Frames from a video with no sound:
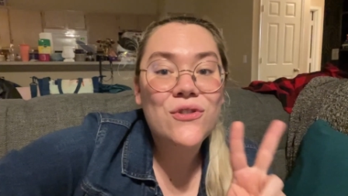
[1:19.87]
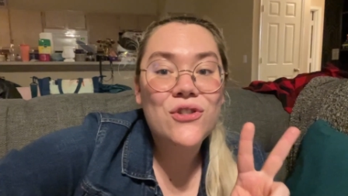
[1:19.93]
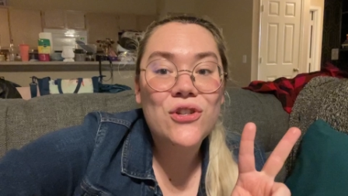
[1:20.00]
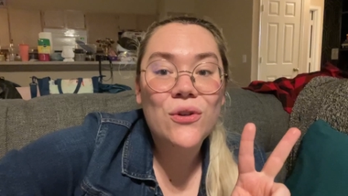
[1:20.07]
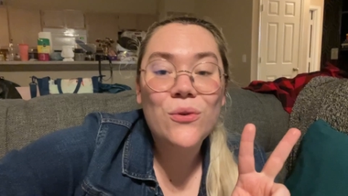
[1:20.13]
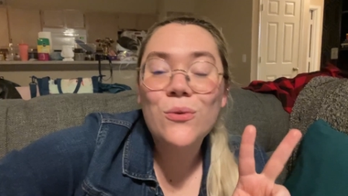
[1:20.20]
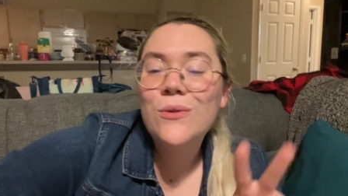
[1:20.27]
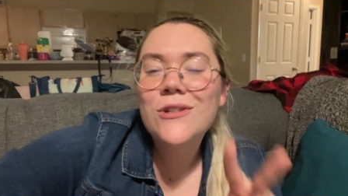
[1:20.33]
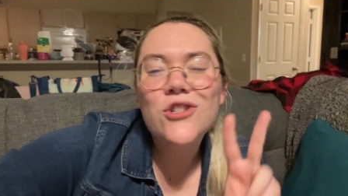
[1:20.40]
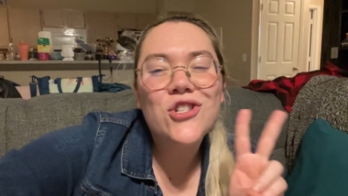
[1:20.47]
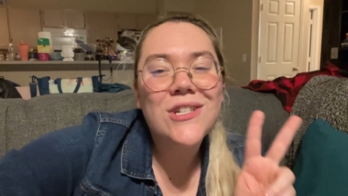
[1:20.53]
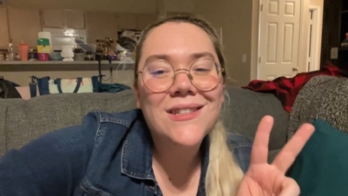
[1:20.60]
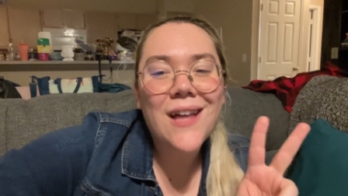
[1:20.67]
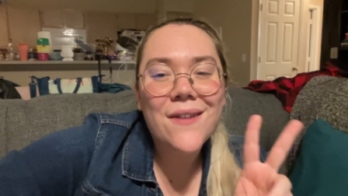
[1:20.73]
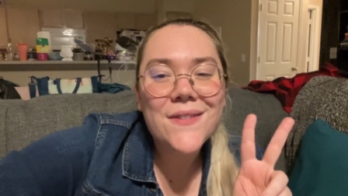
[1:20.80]
Two,
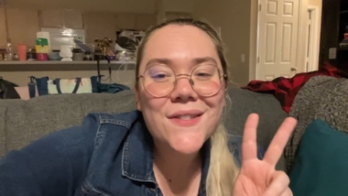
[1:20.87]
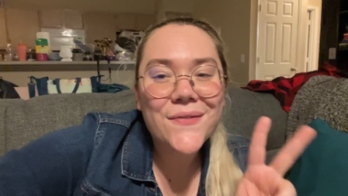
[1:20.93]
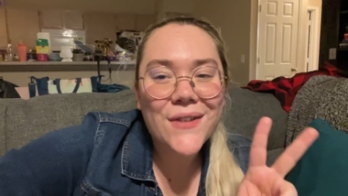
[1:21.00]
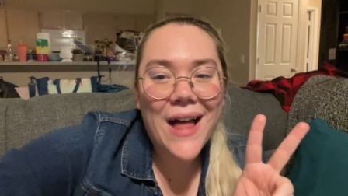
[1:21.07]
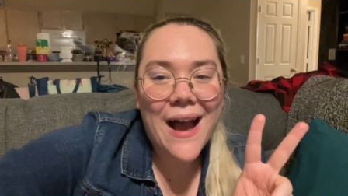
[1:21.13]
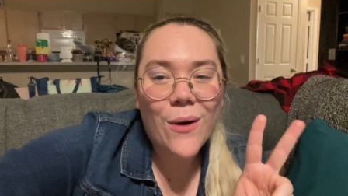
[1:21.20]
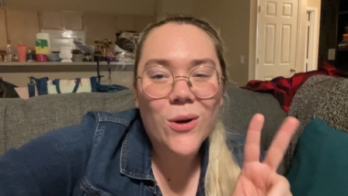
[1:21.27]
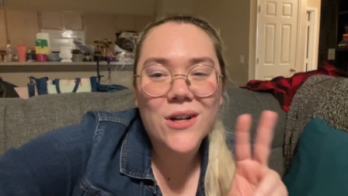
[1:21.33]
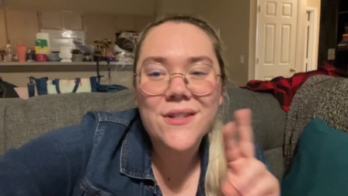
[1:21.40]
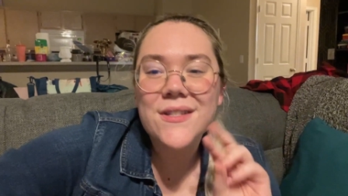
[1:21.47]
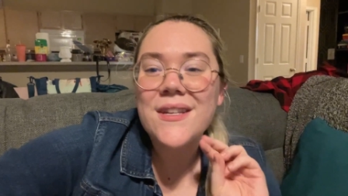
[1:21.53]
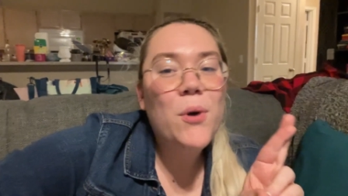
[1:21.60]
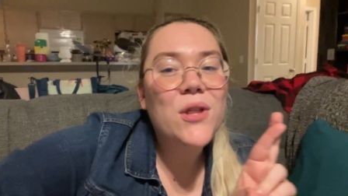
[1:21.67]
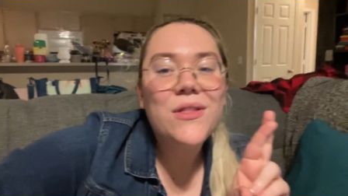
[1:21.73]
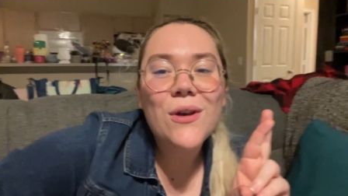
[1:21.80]
she loves flowers.
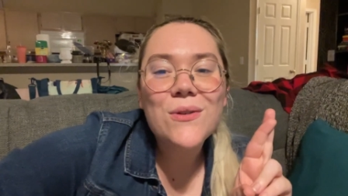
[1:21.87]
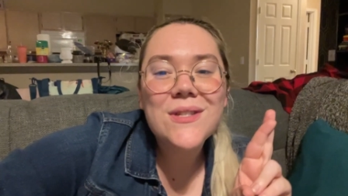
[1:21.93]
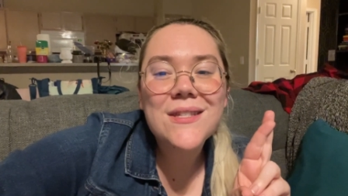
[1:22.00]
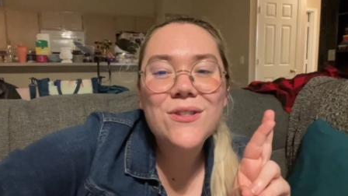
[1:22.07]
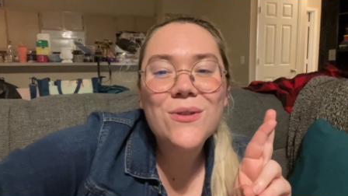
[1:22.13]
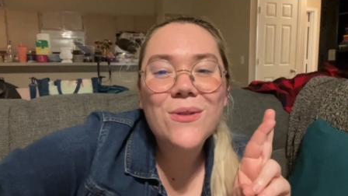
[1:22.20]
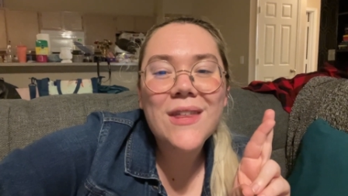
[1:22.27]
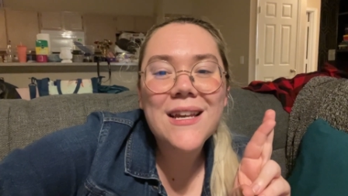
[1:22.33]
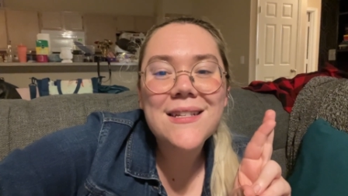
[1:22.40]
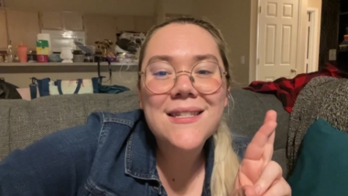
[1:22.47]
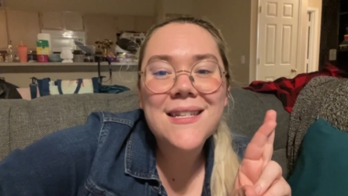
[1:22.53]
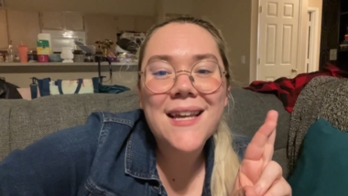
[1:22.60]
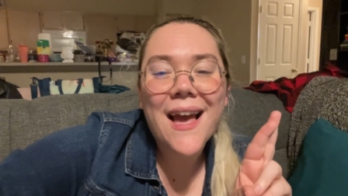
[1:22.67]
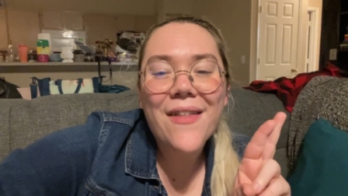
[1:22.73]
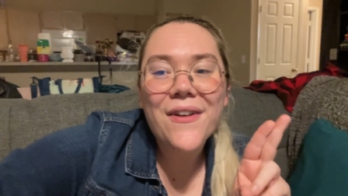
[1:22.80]
Put those two things
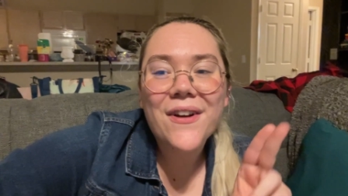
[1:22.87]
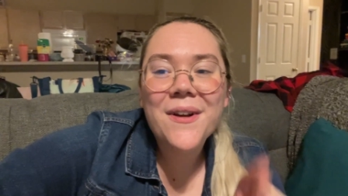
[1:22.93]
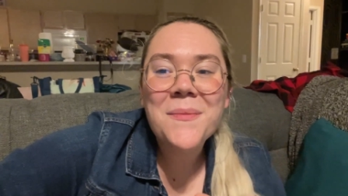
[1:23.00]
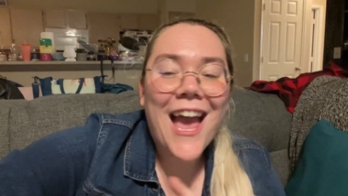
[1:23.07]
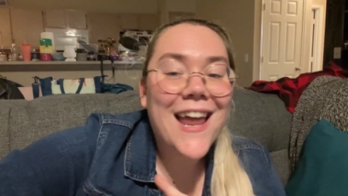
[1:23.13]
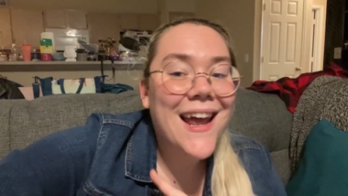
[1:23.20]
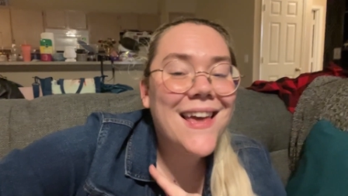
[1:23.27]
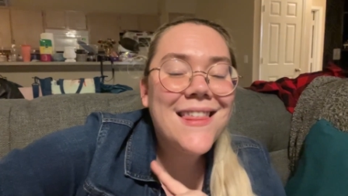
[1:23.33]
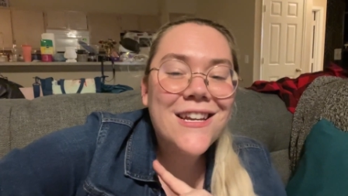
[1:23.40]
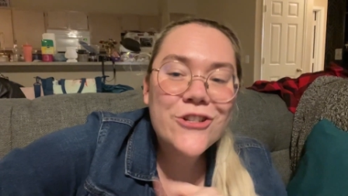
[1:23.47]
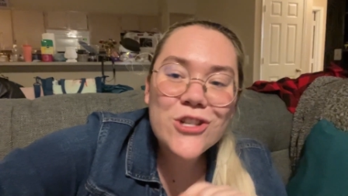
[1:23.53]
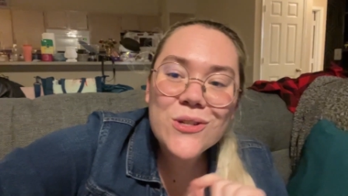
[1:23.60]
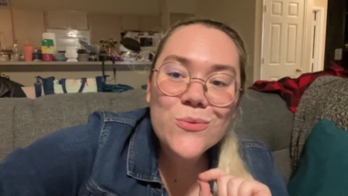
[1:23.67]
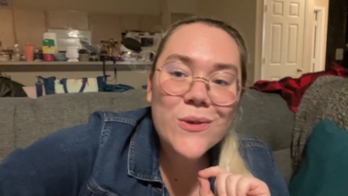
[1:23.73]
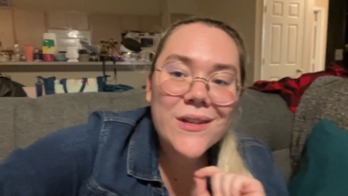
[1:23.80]
together and I think
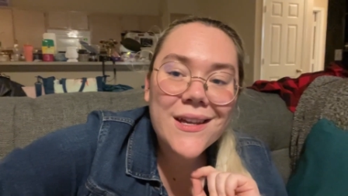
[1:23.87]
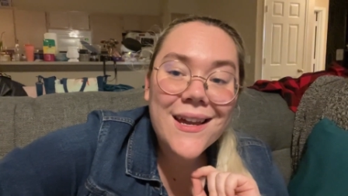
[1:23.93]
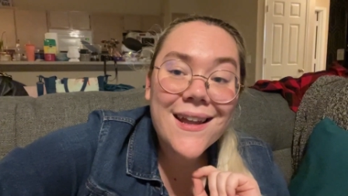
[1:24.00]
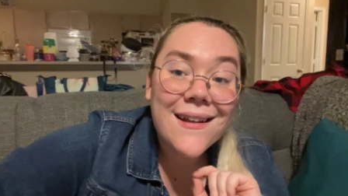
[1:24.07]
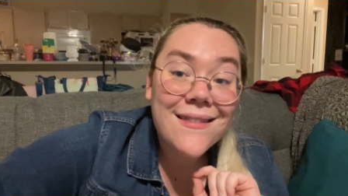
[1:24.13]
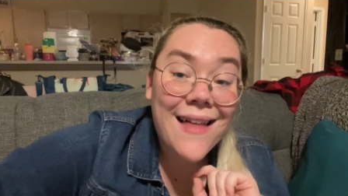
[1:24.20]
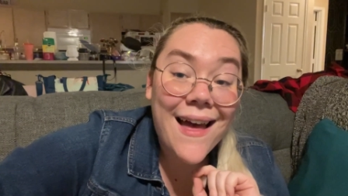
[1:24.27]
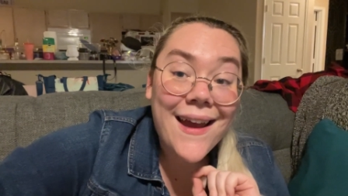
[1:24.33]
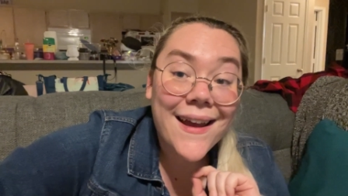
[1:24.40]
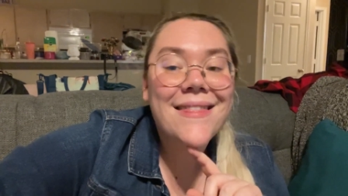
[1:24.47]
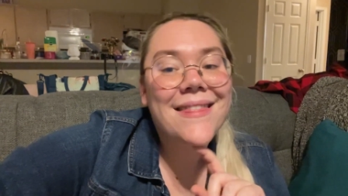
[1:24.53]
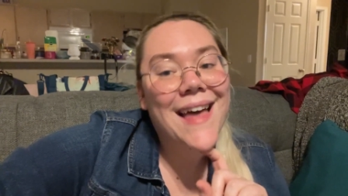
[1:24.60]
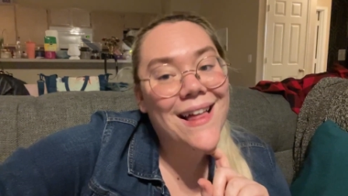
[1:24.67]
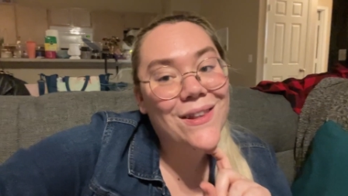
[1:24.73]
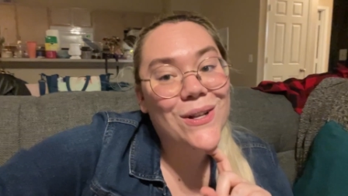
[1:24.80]
she's really gonna like
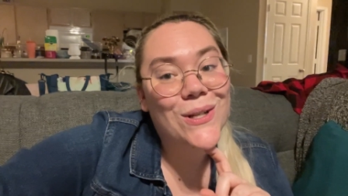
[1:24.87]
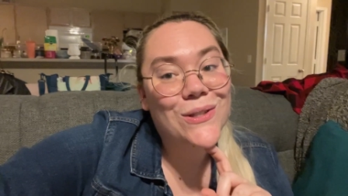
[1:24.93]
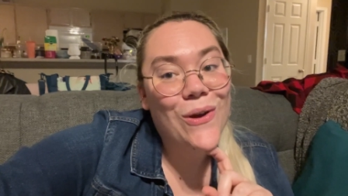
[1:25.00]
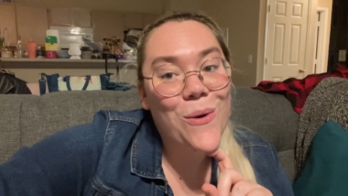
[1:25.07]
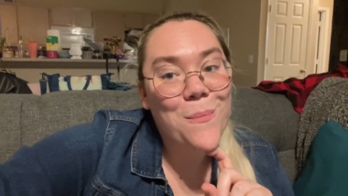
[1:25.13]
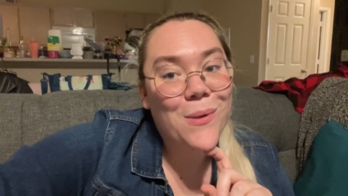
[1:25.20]
that little gnome